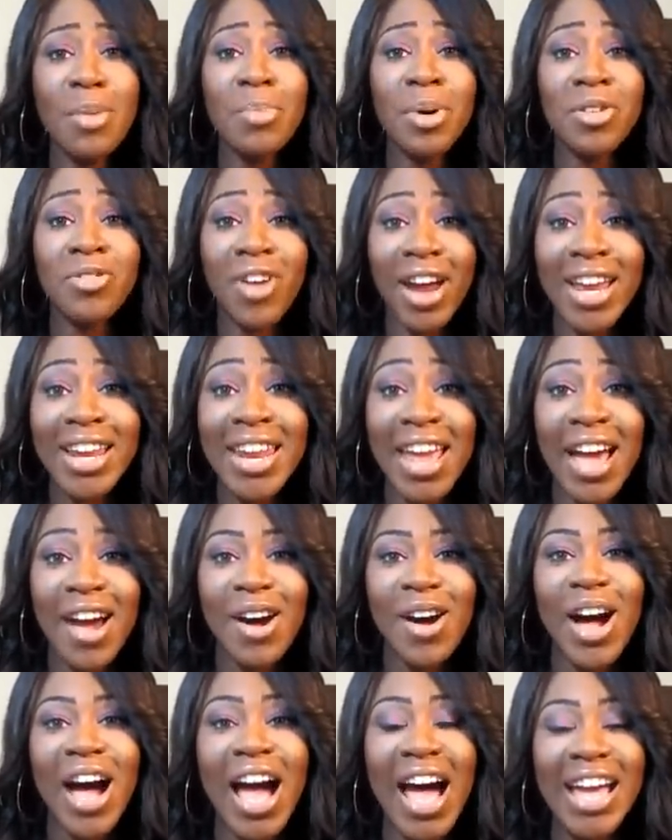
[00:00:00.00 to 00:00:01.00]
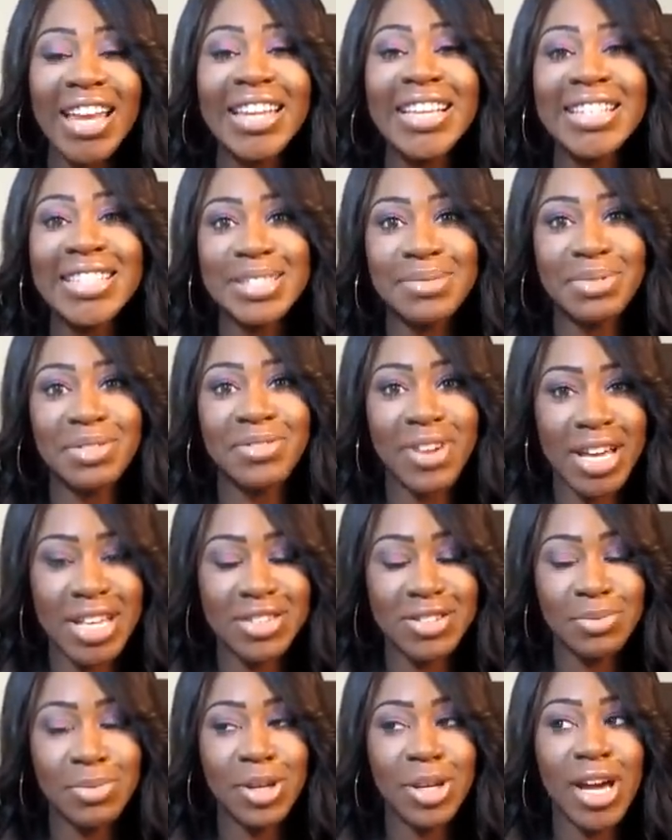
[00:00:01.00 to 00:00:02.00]
But right now, I need some
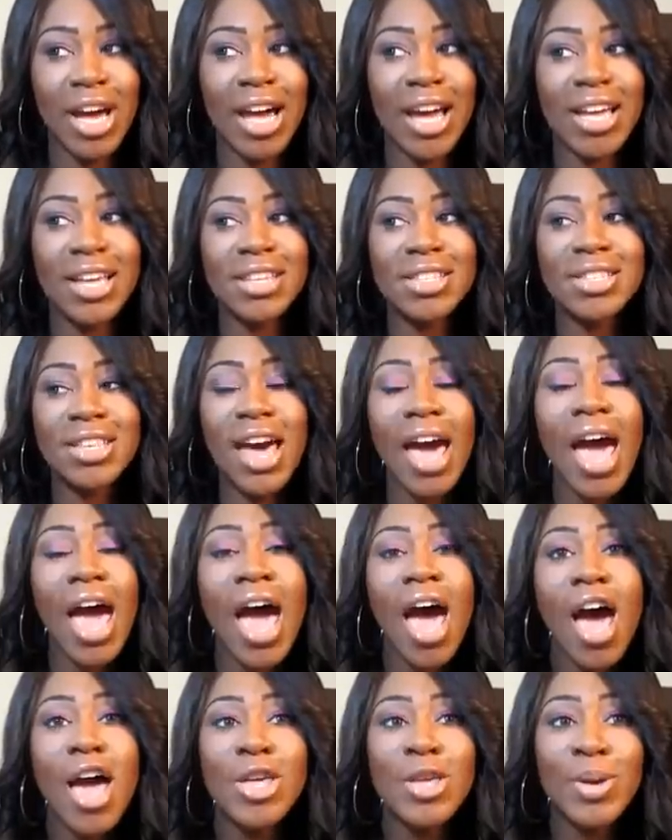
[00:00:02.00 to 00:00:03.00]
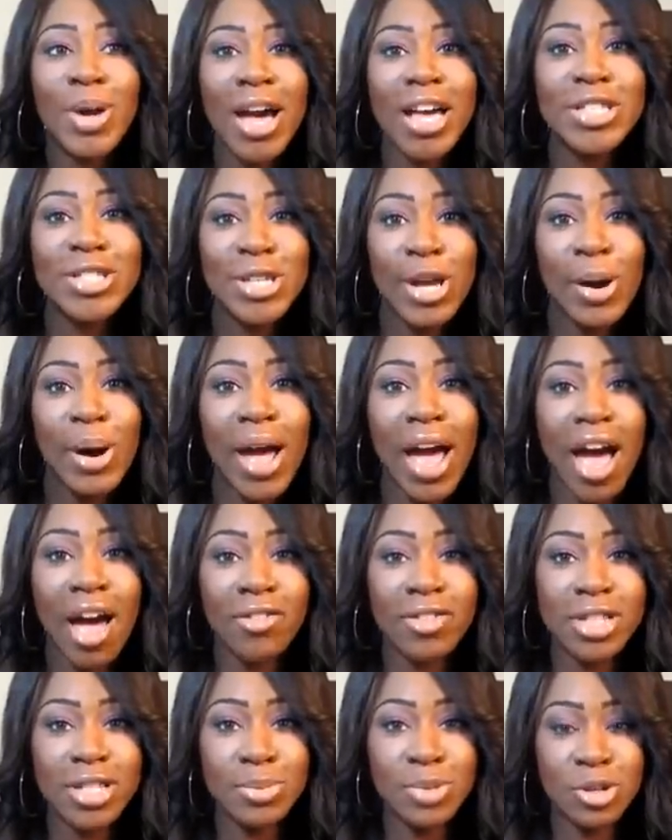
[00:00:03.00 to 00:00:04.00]
advice from you guys. You guys know I
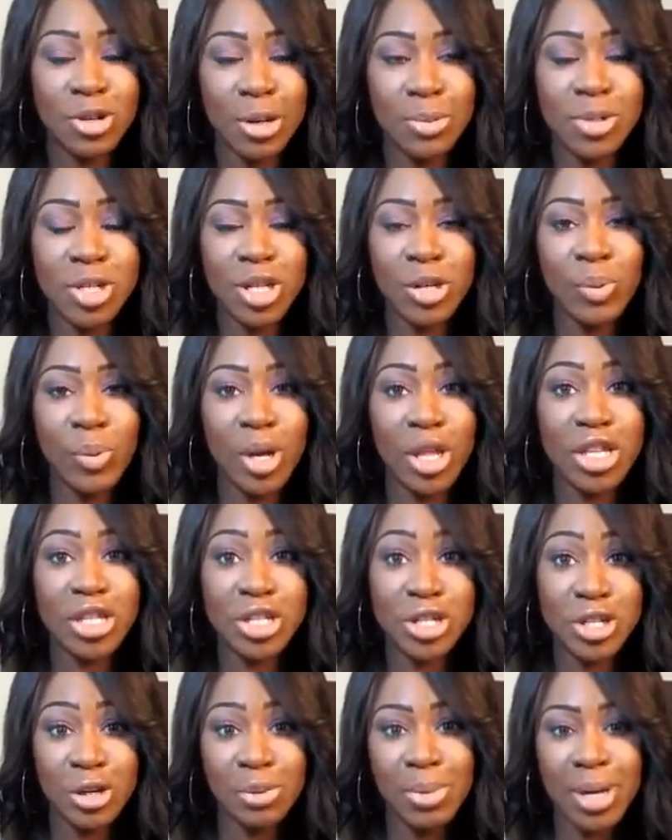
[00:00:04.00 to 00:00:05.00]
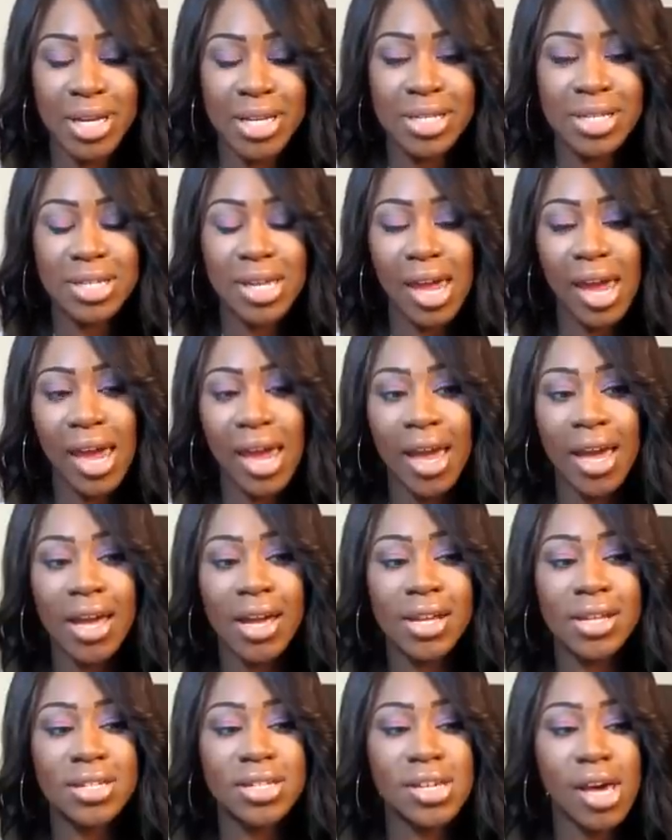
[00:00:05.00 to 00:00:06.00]
have a subscription with Shoemint,
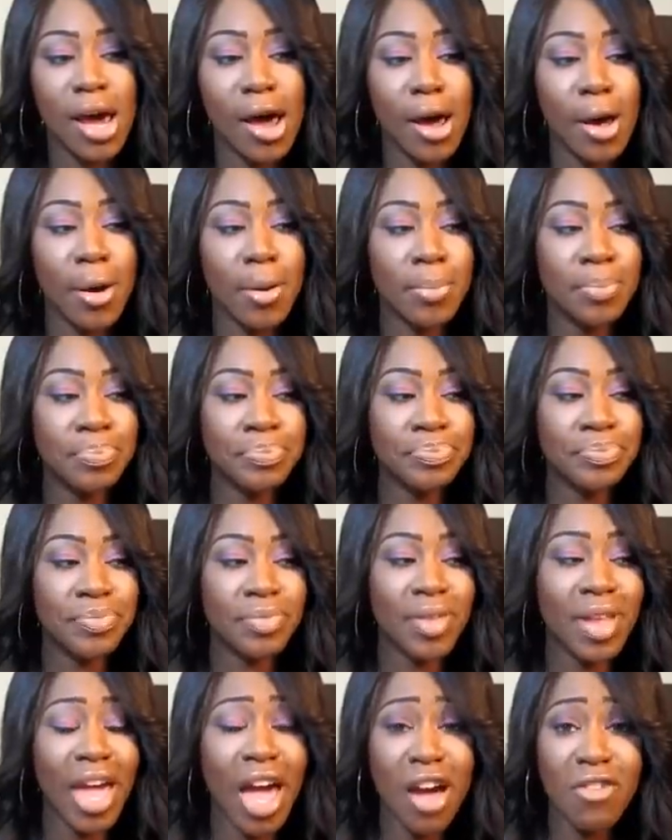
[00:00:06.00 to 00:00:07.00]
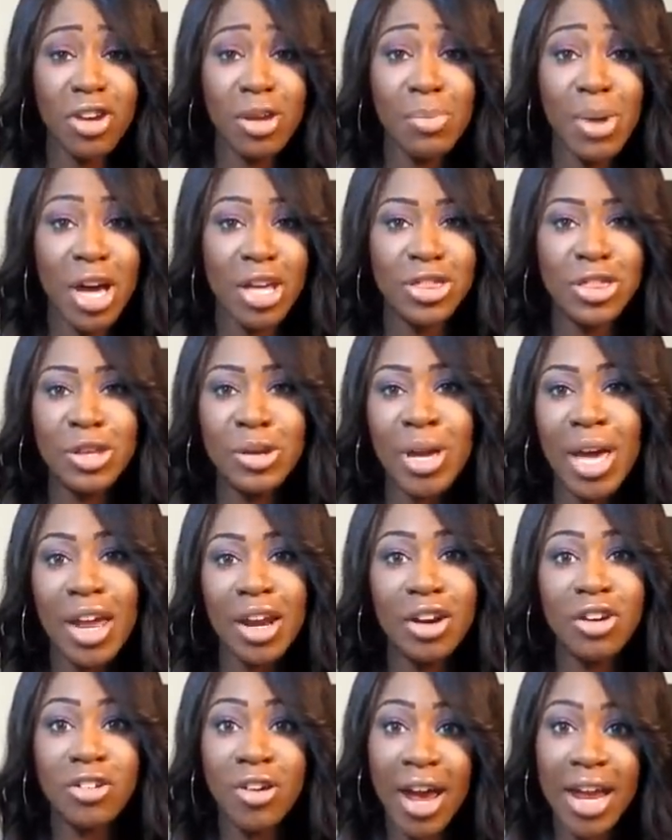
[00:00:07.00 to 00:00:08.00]
and every month you get
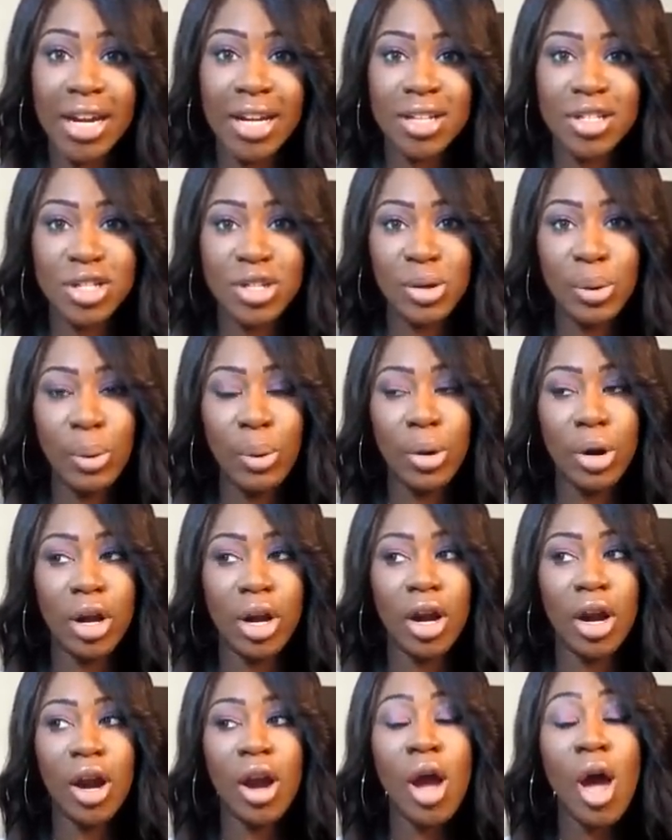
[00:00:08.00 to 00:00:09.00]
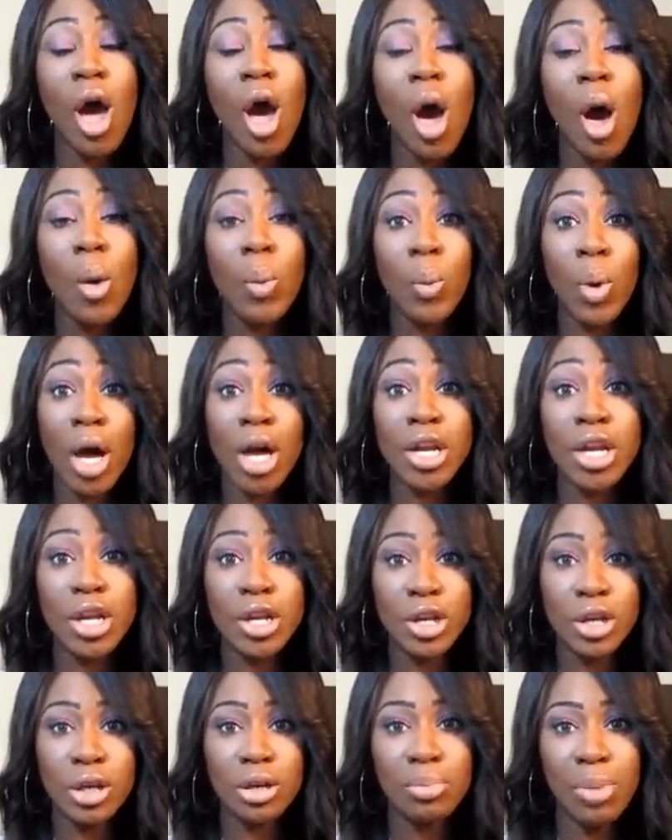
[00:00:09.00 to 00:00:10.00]
a credit to order one
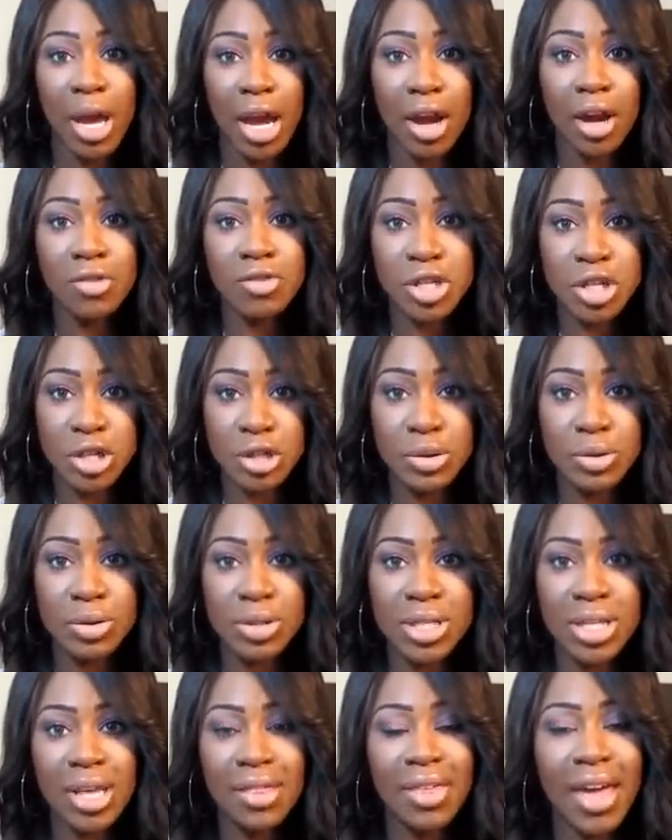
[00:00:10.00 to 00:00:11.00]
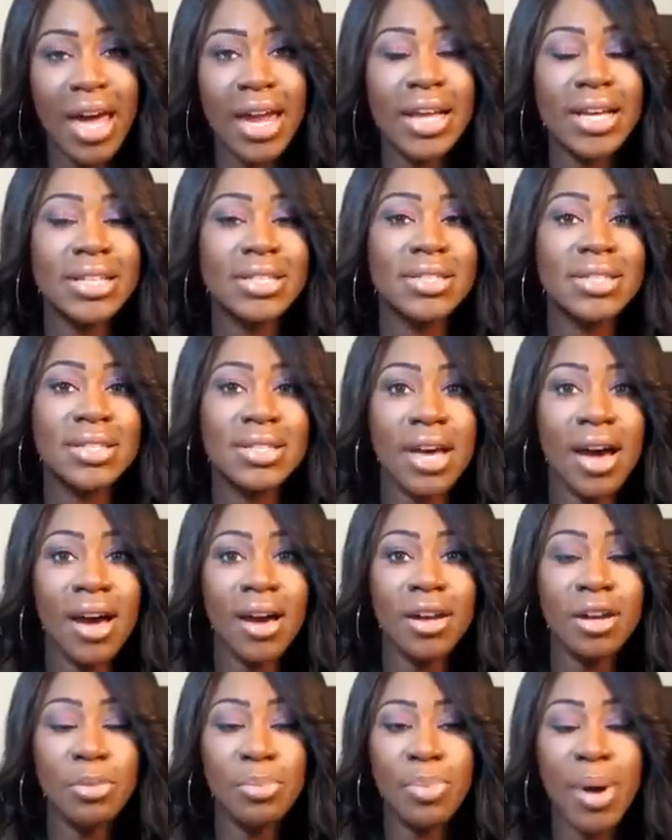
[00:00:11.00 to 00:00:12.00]
new pair of shoes that is
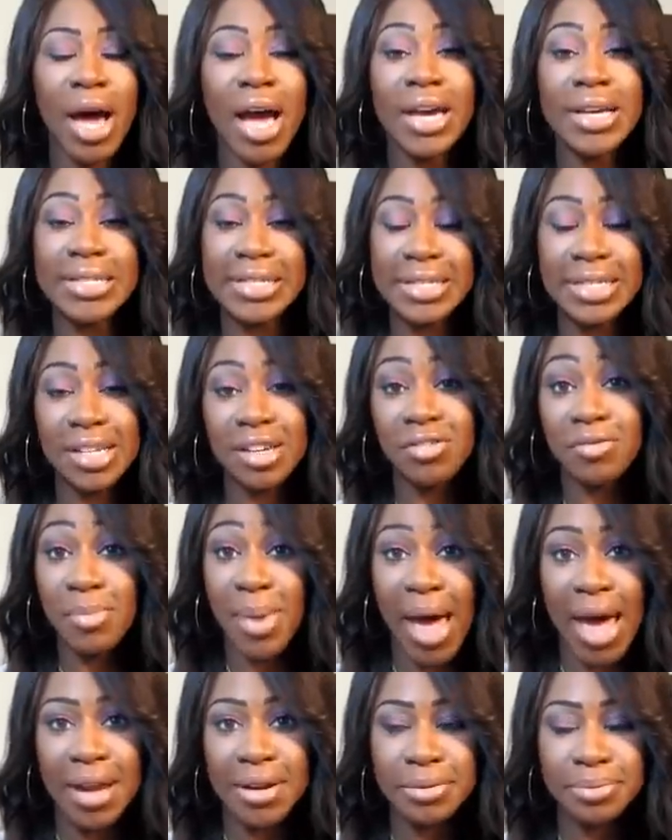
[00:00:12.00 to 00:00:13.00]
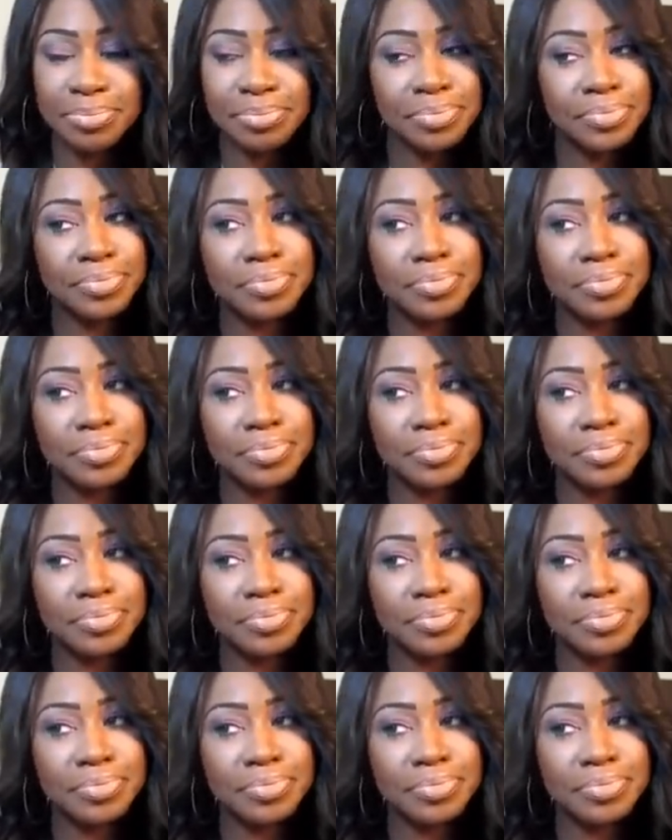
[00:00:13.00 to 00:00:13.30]
designed by Steve Madden.